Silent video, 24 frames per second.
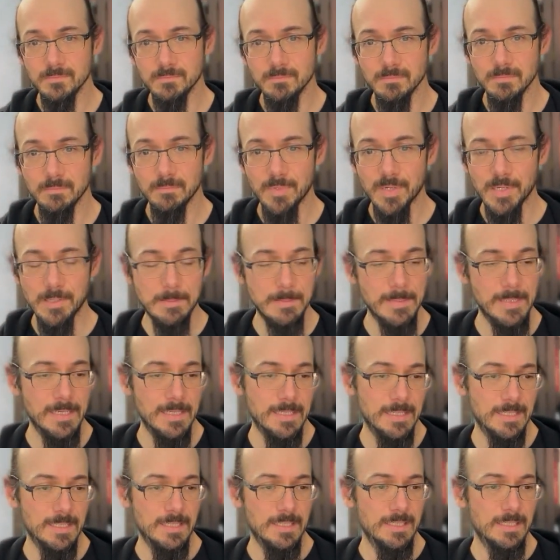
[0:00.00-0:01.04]
But
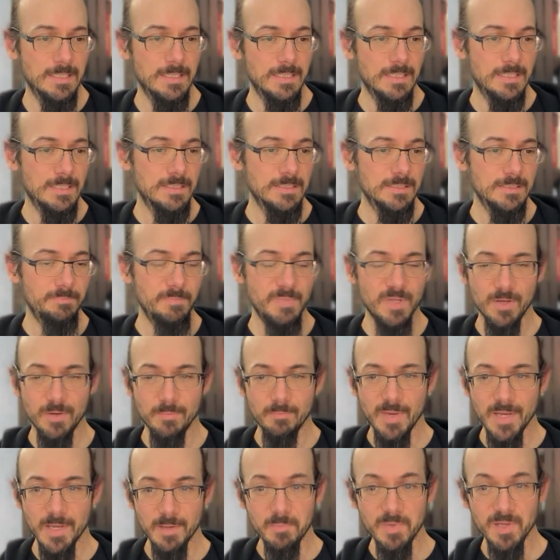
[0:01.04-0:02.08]
it's beyond
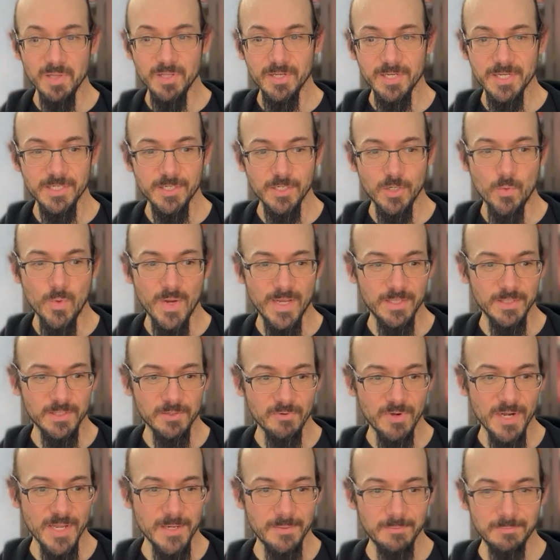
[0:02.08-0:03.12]
my ability to quickly
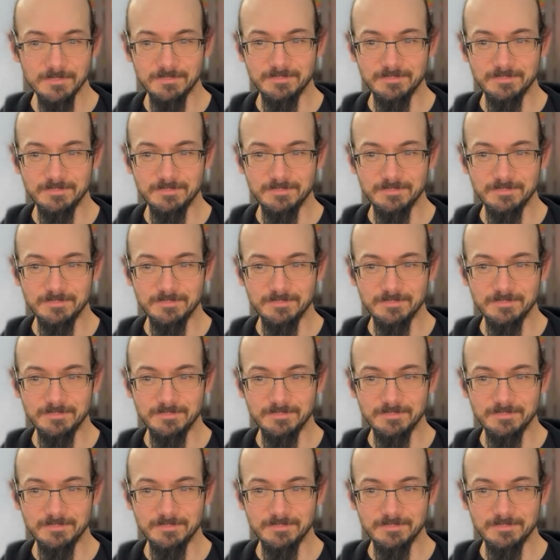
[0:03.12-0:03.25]
write.